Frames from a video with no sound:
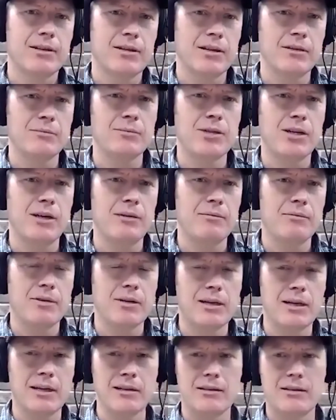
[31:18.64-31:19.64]
Thumbs
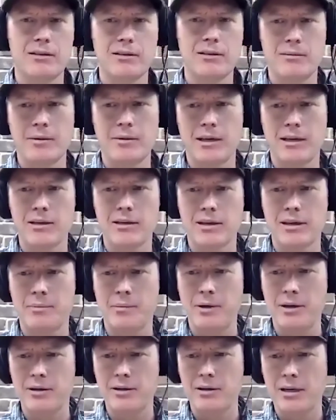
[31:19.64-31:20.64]
up? Okay, good man. Okay,
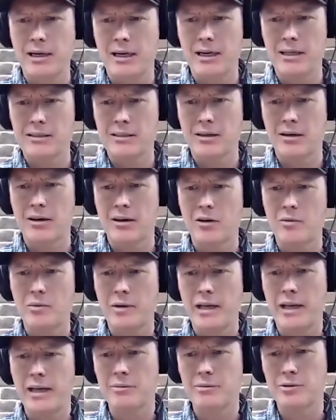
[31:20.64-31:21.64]
Peter asks, are
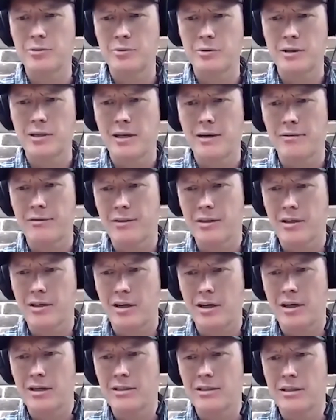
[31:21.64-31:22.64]
we able to recover the
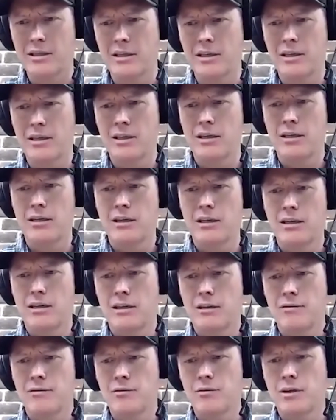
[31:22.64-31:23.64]
cost
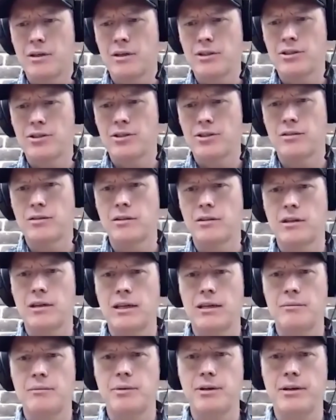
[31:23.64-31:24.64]
for registering the
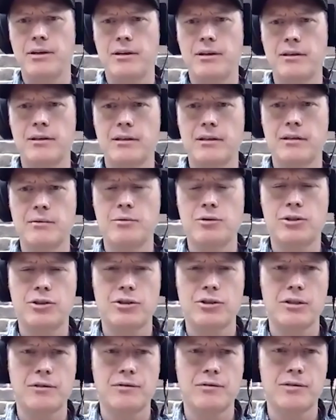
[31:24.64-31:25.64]
lien? Peter, unmute
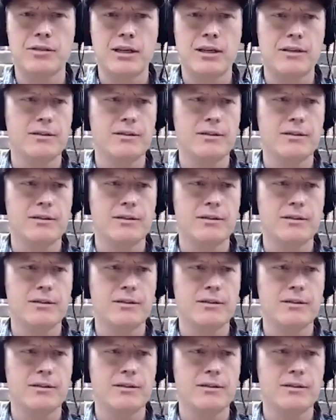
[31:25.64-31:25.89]
yourself for a sec.